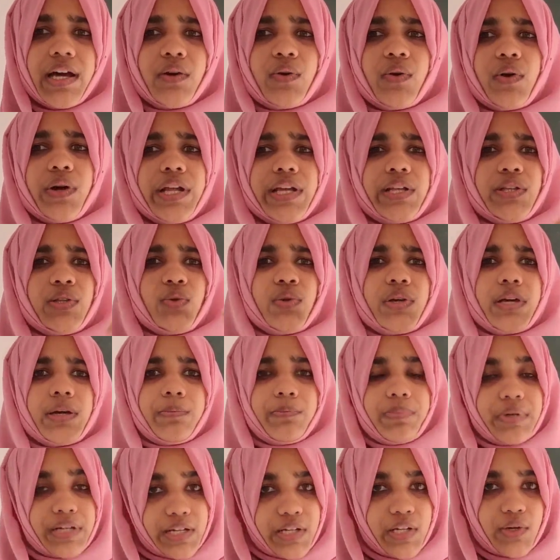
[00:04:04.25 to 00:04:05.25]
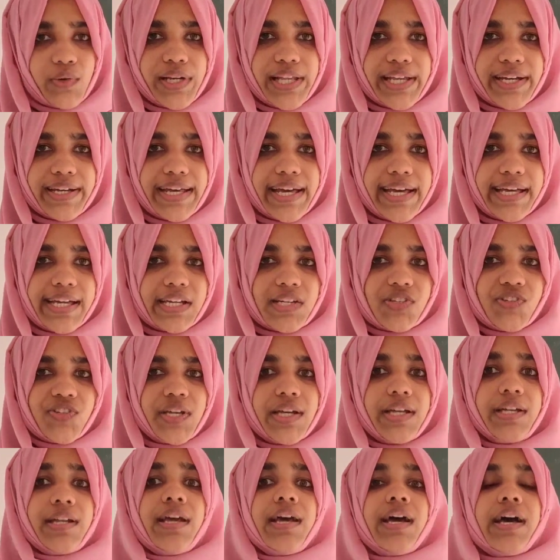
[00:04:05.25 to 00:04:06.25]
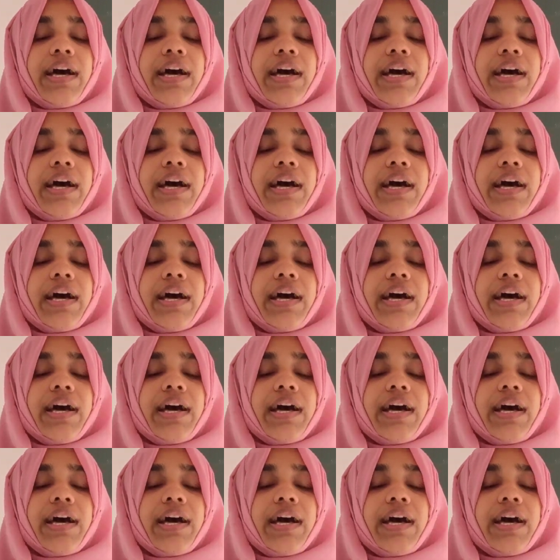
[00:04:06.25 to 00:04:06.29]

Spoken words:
according to a particular direction